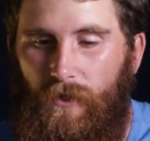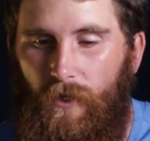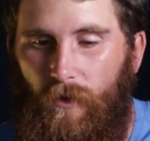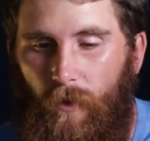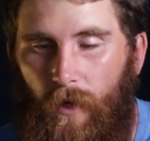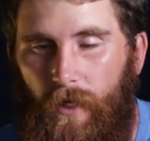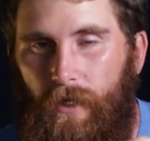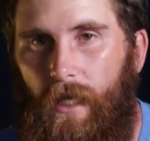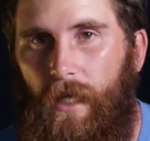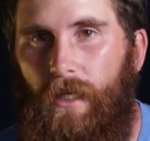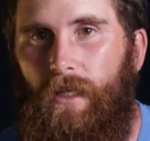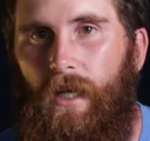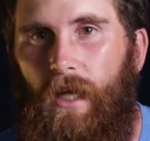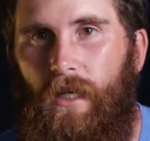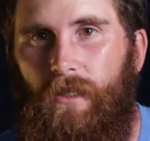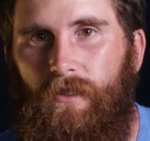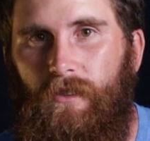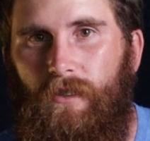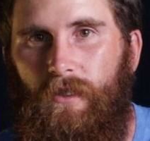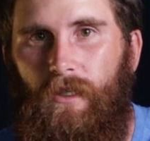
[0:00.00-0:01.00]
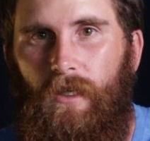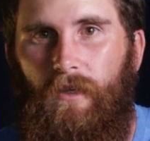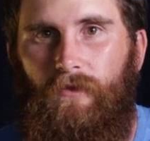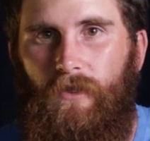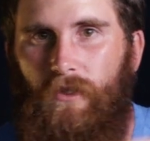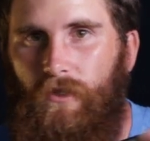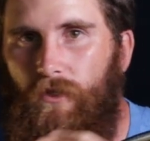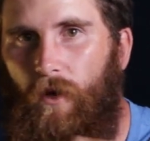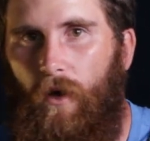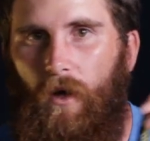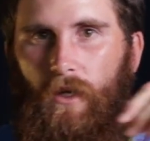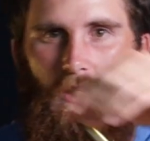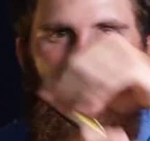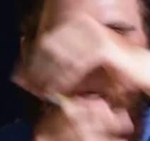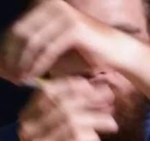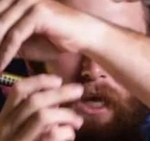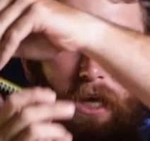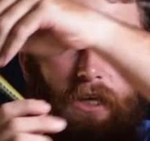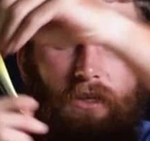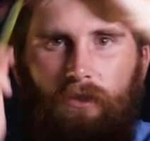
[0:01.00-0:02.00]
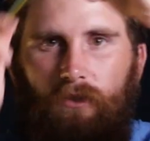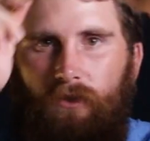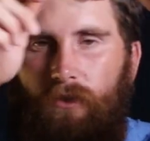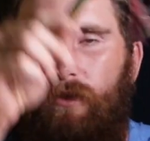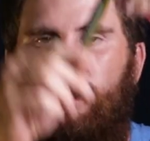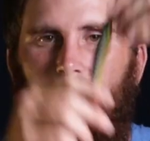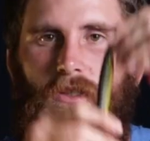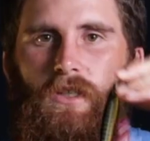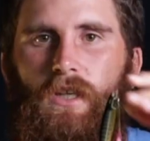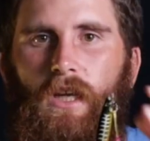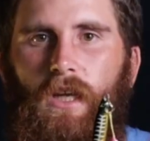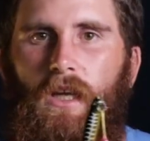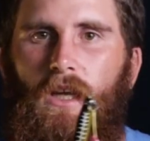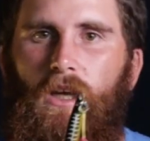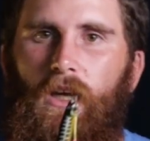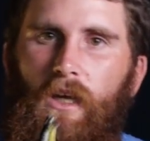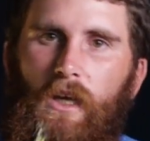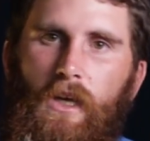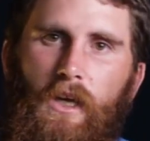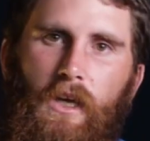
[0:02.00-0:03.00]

So what that does is it gives a darting action to this jig.